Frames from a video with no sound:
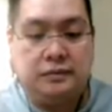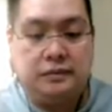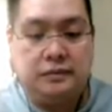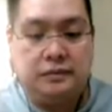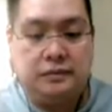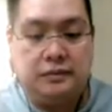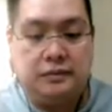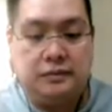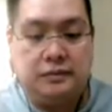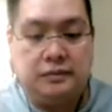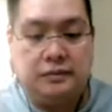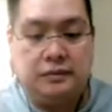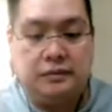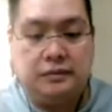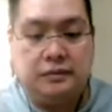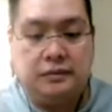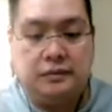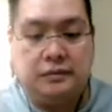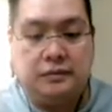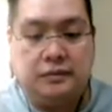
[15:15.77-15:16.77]

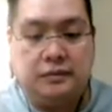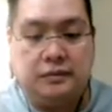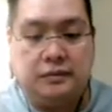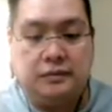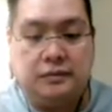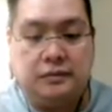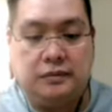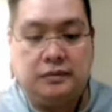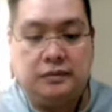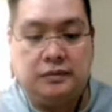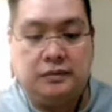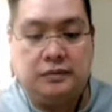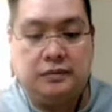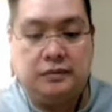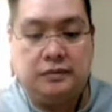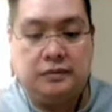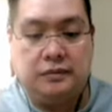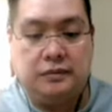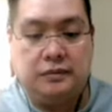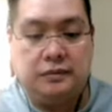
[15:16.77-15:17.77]

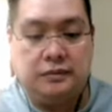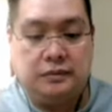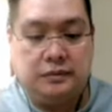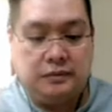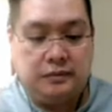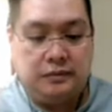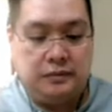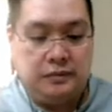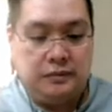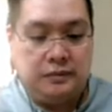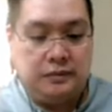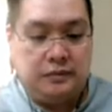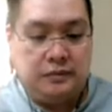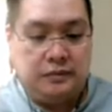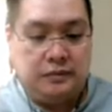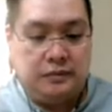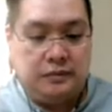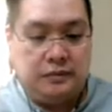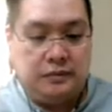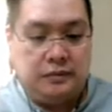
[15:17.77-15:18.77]

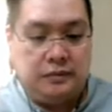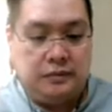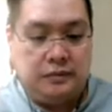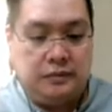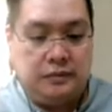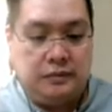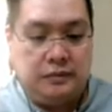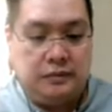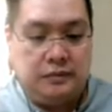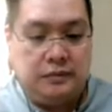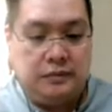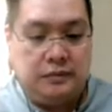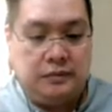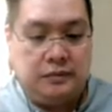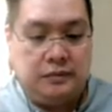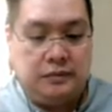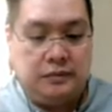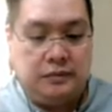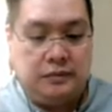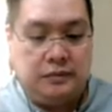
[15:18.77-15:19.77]

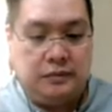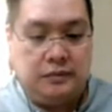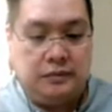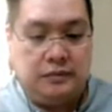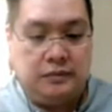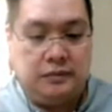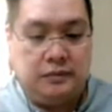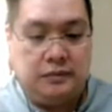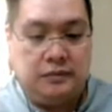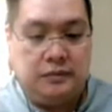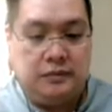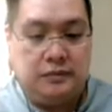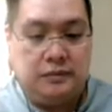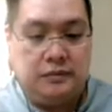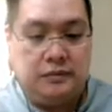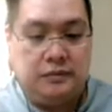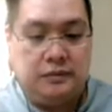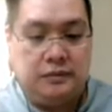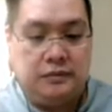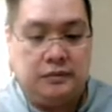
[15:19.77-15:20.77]

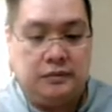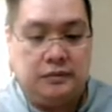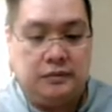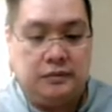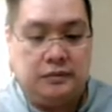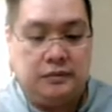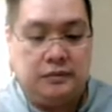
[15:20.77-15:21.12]
The person shown says nothing.